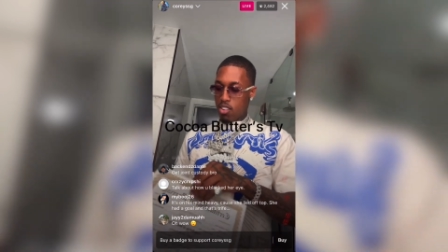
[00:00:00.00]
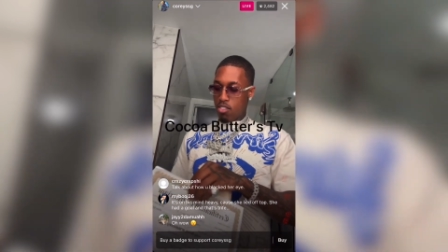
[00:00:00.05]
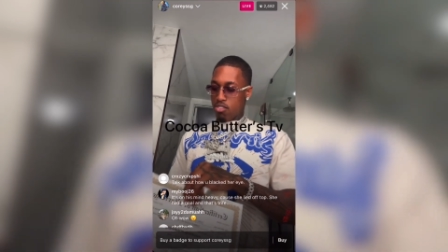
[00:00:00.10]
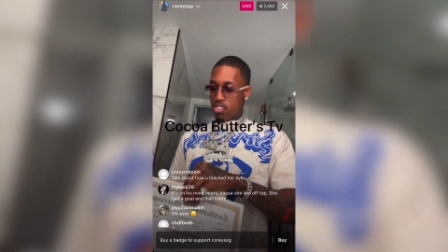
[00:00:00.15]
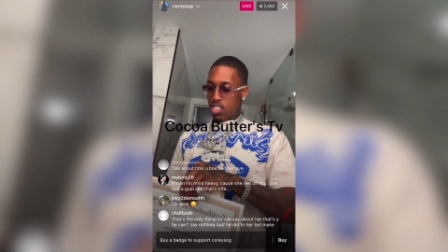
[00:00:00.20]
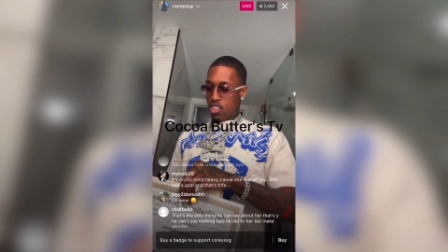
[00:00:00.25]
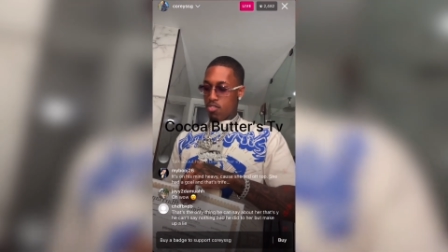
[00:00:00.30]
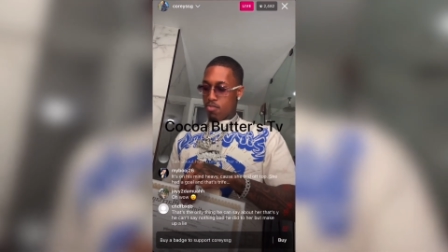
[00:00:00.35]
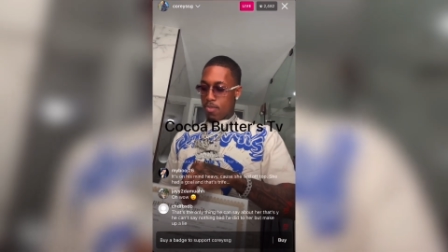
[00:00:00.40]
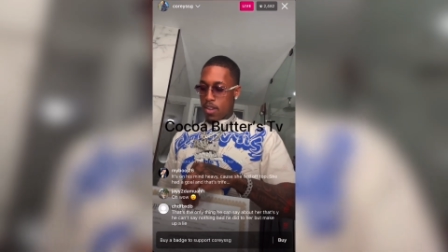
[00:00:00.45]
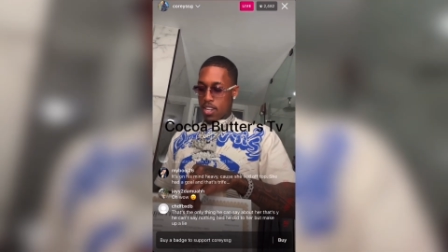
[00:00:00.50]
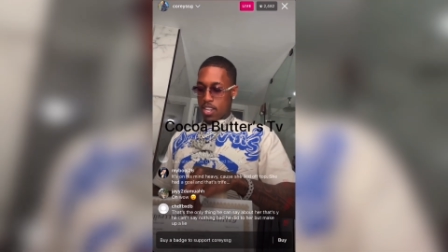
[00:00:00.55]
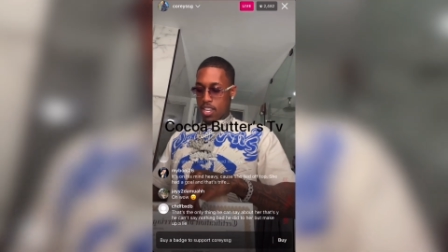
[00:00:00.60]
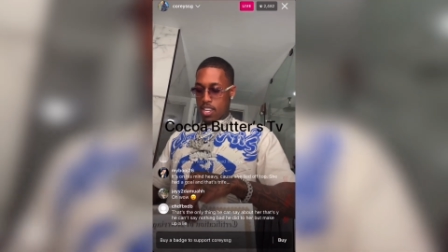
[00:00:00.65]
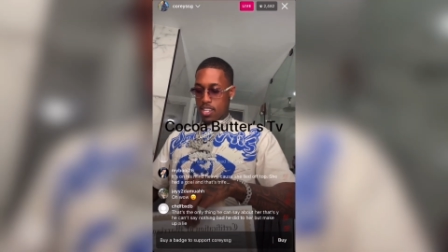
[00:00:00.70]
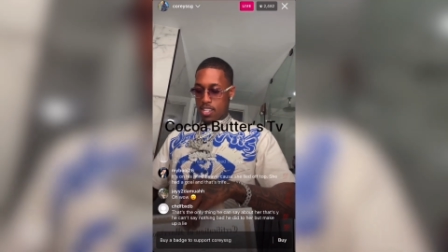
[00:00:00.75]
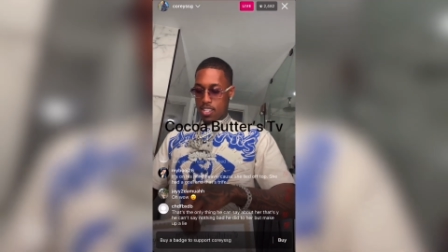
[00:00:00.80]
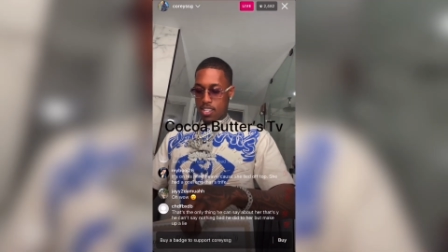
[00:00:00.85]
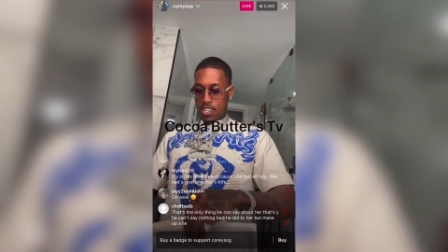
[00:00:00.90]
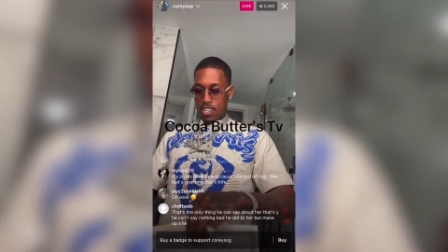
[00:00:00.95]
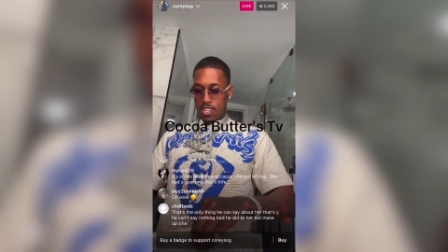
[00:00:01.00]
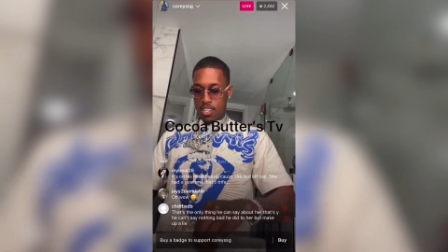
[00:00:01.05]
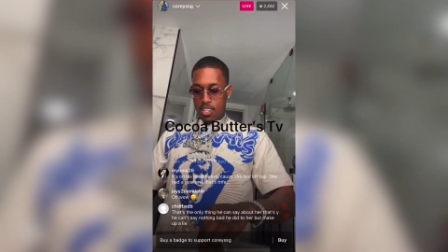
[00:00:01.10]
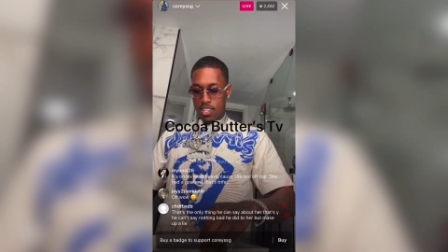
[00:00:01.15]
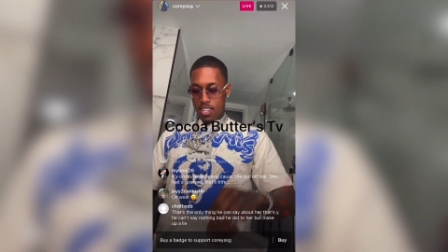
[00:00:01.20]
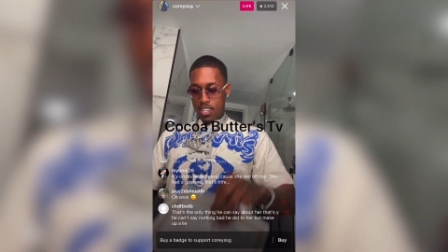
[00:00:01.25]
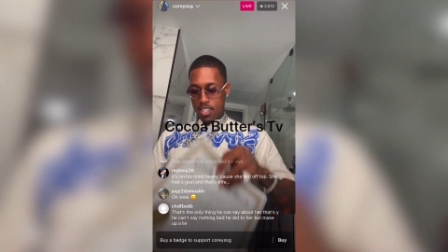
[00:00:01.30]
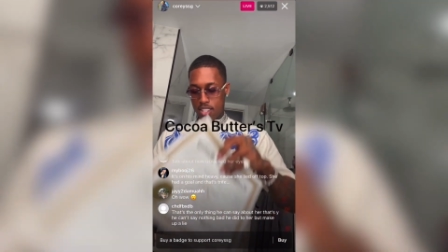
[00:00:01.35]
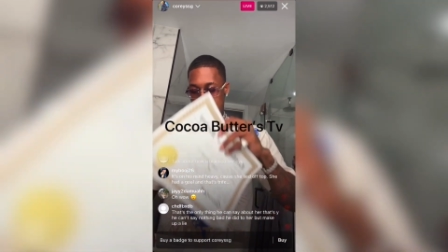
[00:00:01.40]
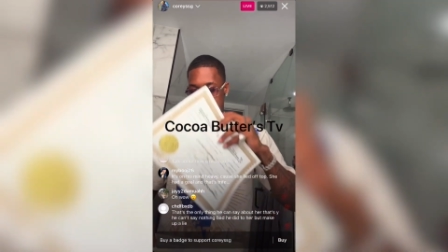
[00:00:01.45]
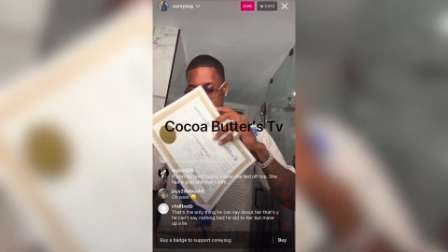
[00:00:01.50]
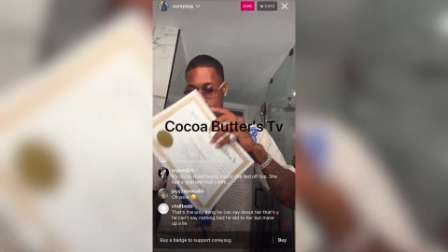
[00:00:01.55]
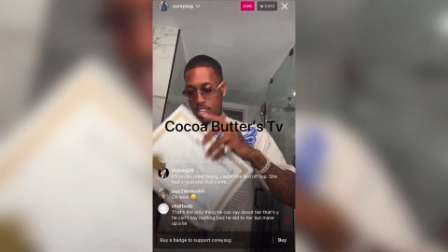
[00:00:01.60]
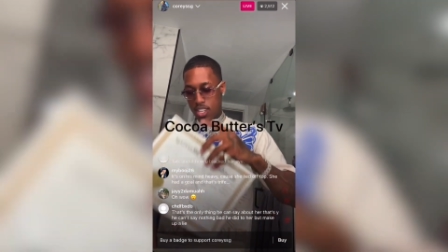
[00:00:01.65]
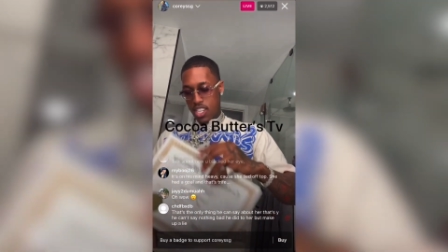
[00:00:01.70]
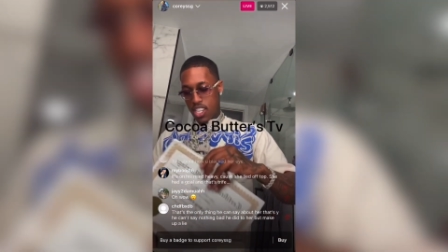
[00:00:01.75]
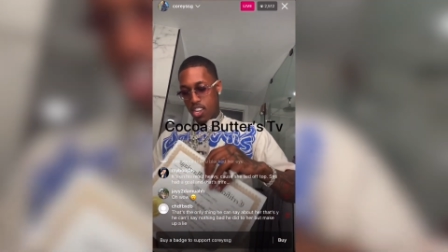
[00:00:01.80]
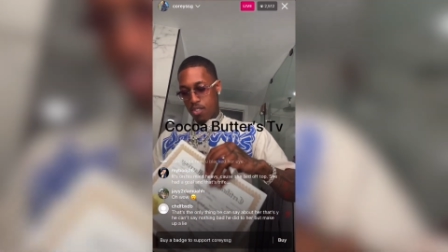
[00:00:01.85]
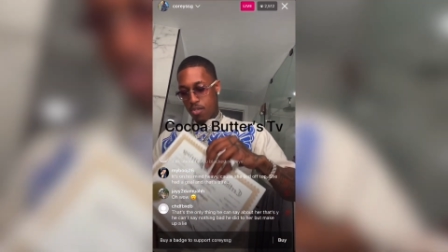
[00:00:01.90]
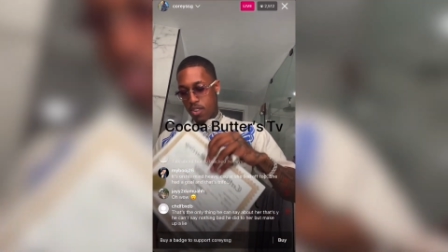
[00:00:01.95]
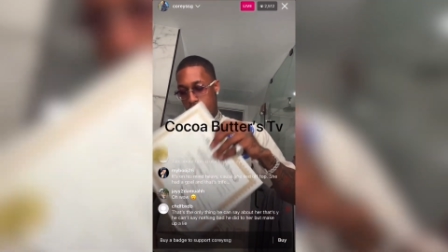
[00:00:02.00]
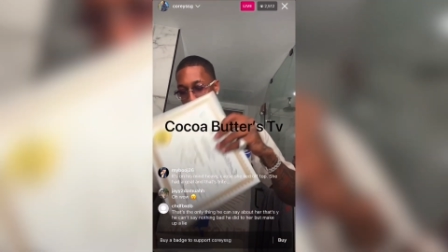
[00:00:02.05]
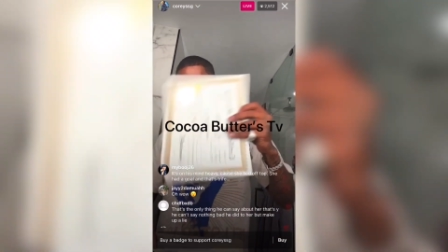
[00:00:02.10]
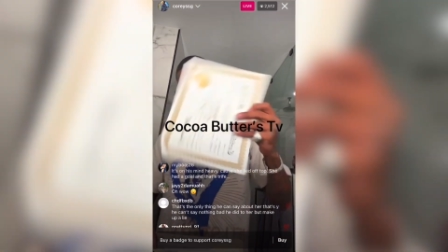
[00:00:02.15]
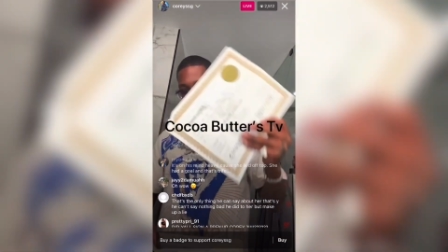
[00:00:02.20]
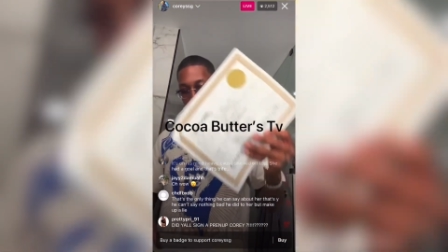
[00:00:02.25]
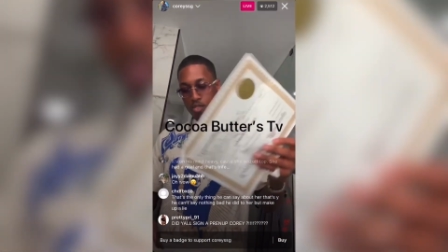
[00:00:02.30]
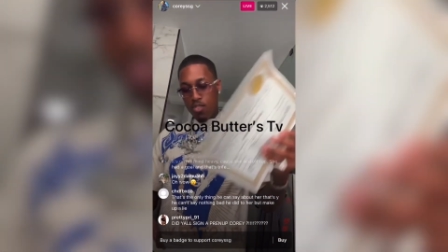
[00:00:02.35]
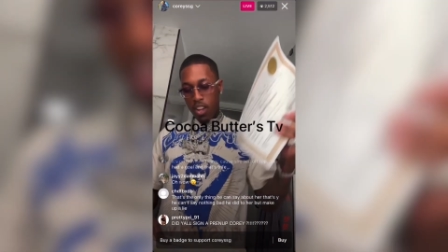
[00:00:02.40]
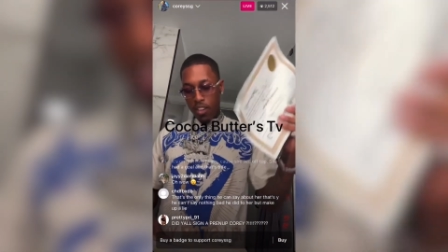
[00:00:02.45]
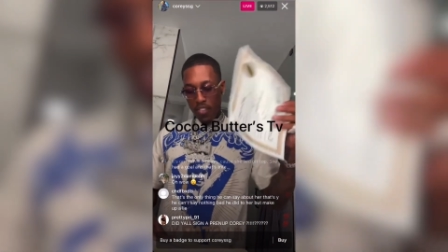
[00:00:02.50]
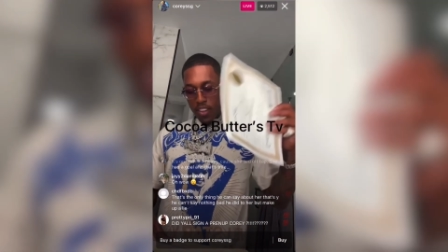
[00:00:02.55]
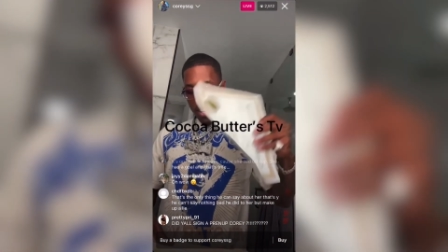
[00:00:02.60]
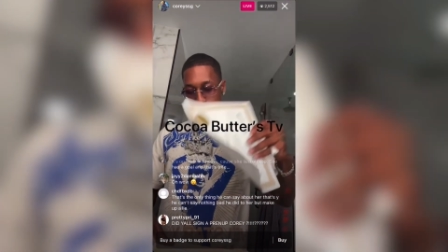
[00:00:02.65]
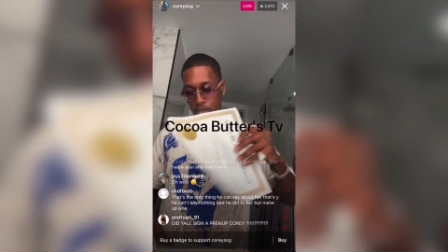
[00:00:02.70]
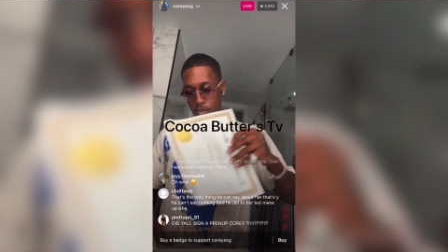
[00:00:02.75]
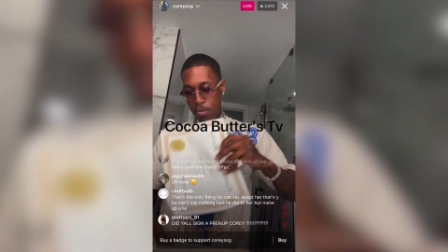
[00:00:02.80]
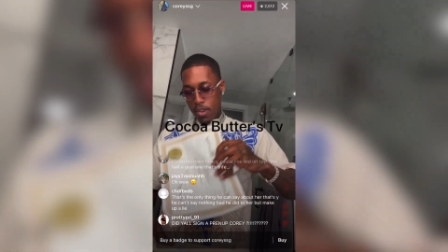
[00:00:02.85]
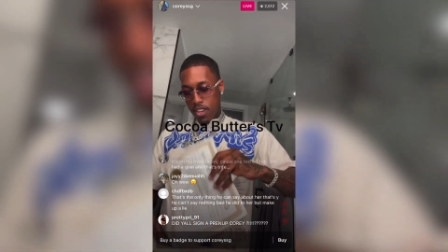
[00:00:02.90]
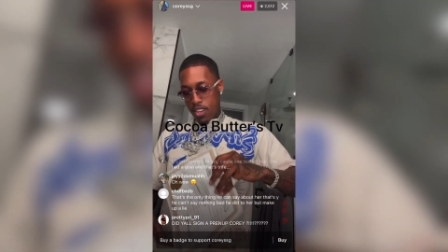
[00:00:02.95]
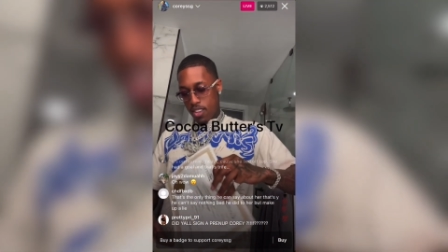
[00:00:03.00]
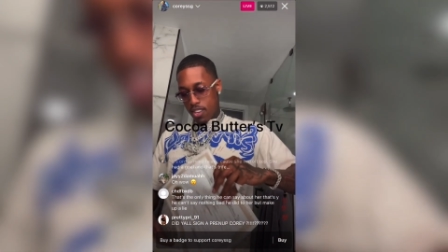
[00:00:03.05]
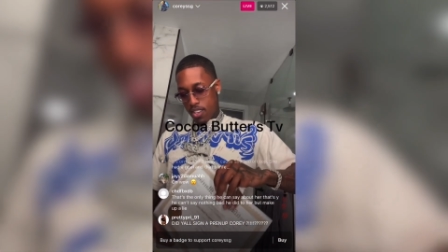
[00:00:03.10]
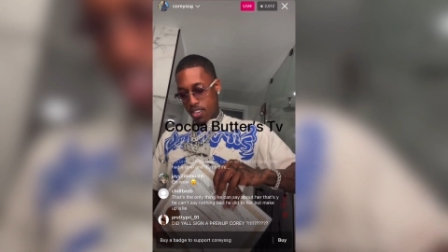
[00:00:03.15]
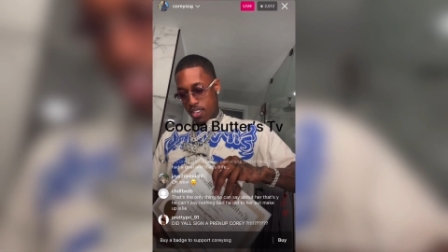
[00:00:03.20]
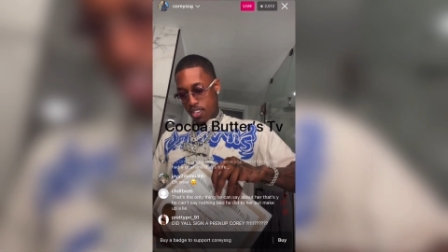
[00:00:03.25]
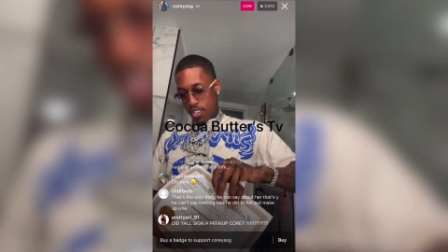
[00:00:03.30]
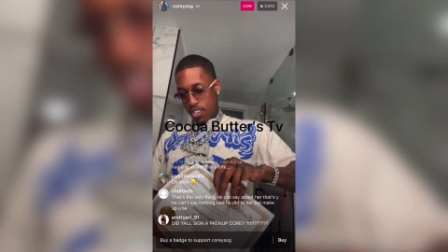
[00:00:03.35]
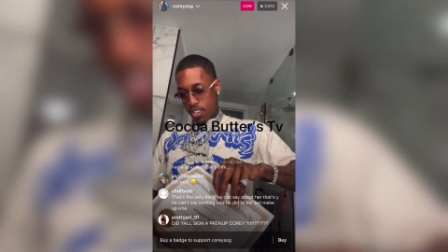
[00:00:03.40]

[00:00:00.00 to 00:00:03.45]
Ain't no joke, my nigga. This shit real life. You left it here with me.